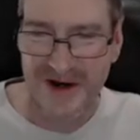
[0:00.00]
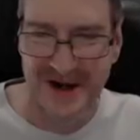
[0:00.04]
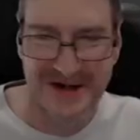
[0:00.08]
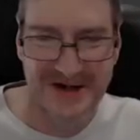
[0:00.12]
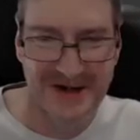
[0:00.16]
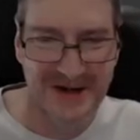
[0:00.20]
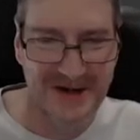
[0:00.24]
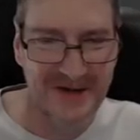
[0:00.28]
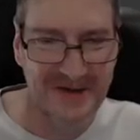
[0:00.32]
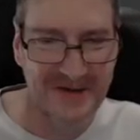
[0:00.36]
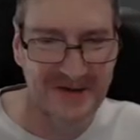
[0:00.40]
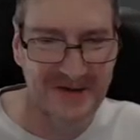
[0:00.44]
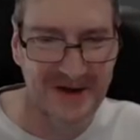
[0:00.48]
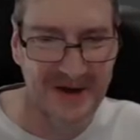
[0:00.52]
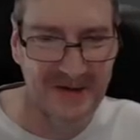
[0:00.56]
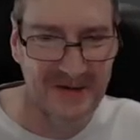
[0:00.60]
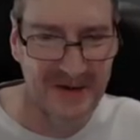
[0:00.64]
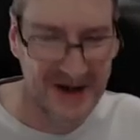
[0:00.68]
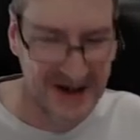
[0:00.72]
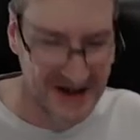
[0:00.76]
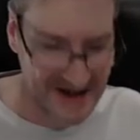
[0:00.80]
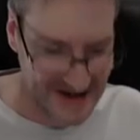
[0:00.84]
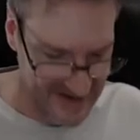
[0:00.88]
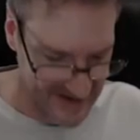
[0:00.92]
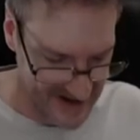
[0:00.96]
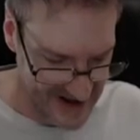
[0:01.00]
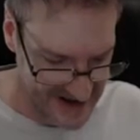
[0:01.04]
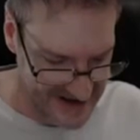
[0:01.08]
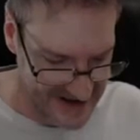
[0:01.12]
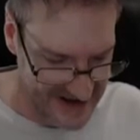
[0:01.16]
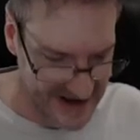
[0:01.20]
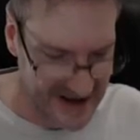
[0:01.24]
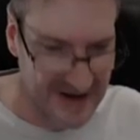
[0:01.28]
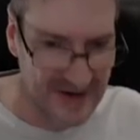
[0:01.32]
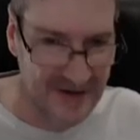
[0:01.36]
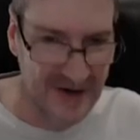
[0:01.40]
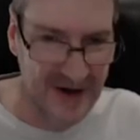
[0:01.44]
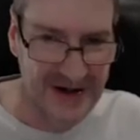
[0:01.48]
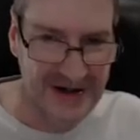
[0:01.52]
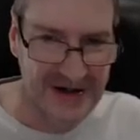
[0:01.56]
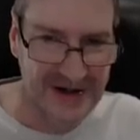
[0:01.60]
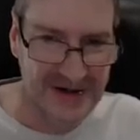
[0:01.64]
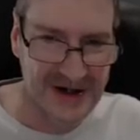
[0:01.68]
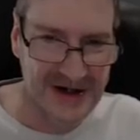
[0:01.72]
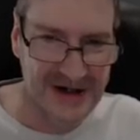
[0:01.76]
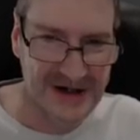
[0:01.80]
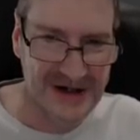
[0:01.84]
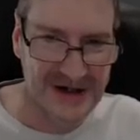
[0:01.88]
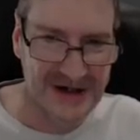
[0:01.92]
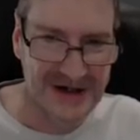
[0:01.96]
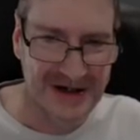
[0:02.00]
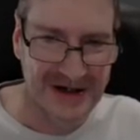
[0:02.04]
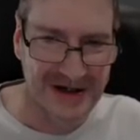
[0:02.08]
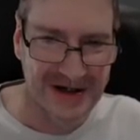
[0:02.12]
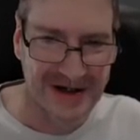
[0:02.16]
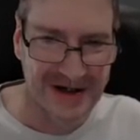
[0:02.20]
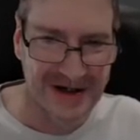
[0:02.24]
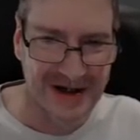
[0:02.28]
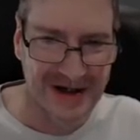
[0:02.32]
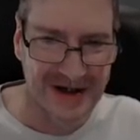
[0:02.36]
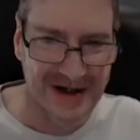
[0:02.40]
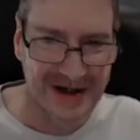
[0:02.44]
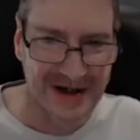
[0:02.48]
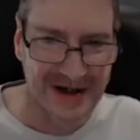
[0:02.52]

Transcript: when I do the flip, it is facing in the right direction.